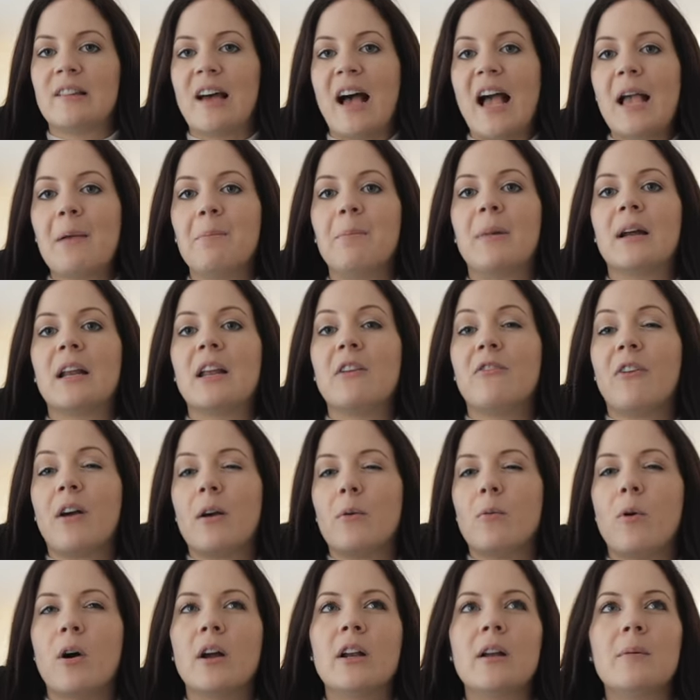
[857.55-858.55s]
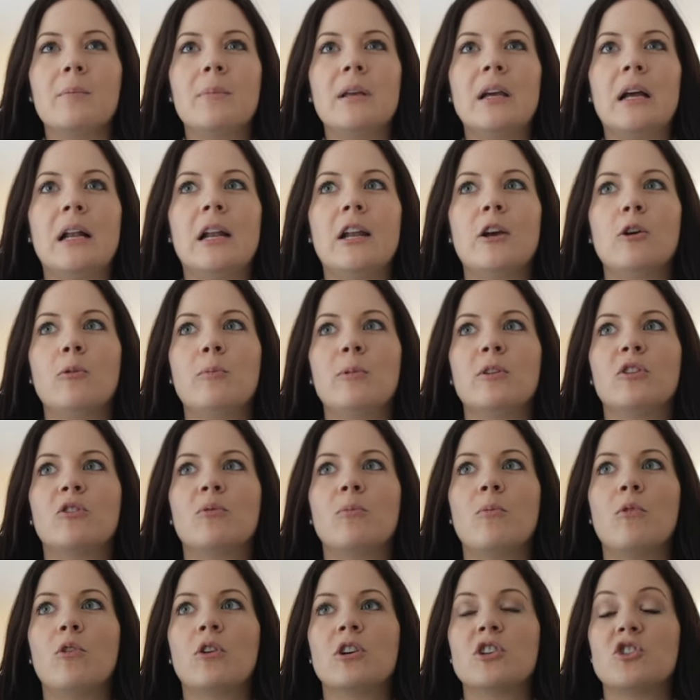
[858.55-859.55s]
time but if I want to be a little bit
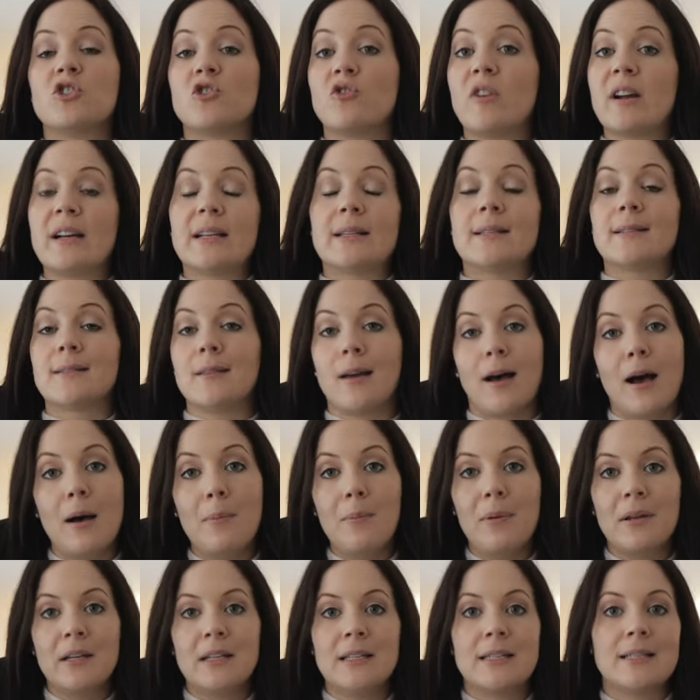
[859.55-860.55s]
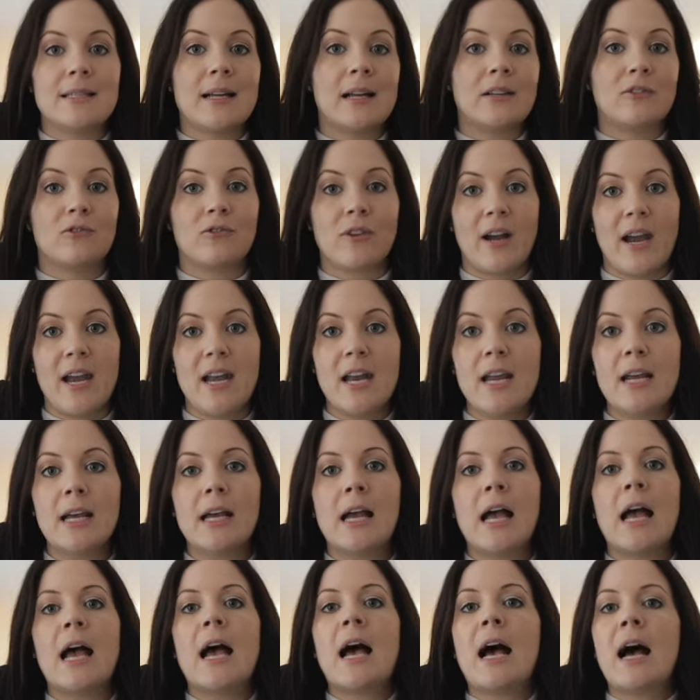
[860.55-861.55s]
more dressed up and it's not raining